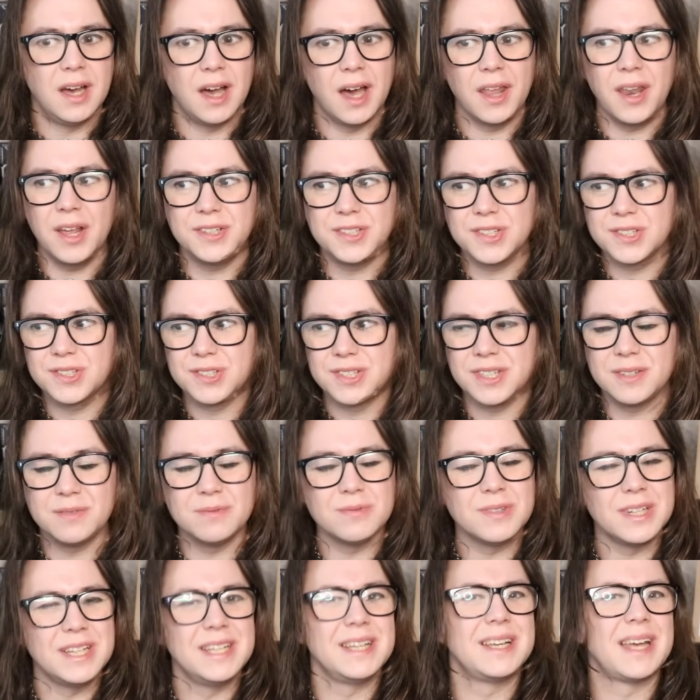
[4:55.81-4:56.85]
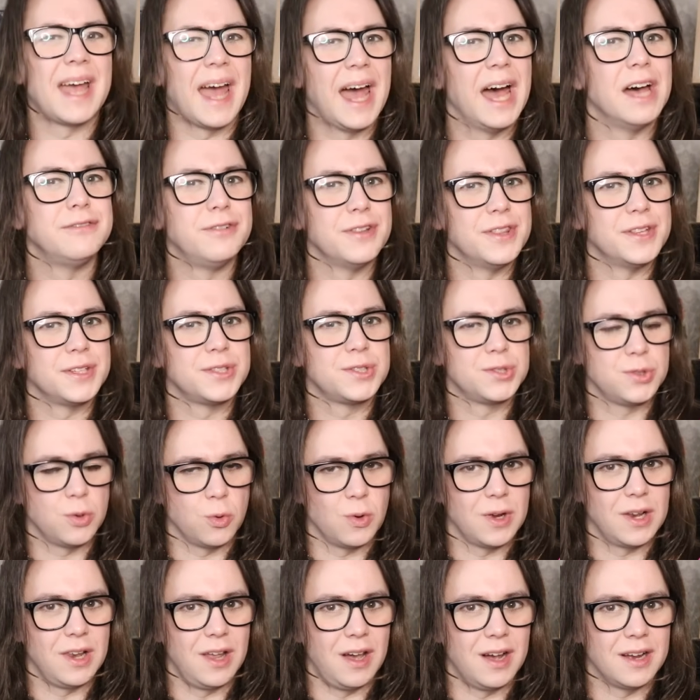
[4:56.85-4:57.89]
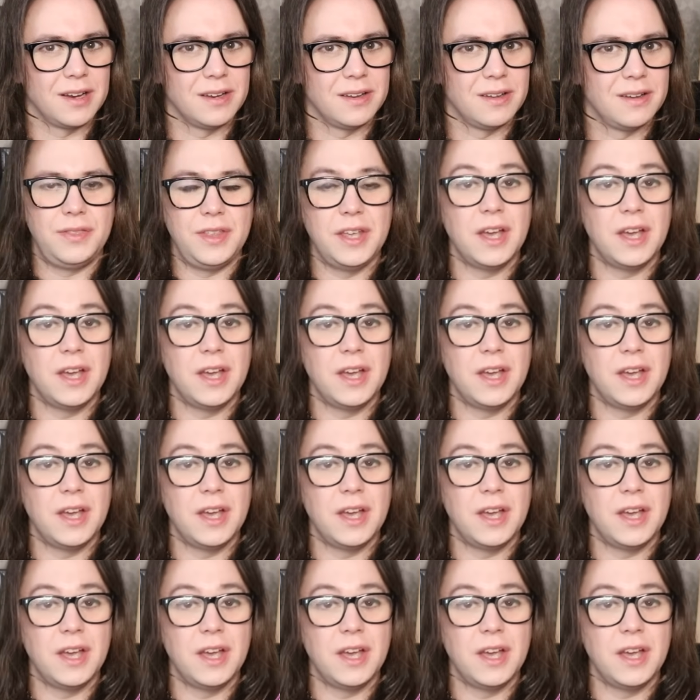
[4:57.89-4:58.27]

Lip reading: And I just didn't really care for this storyline.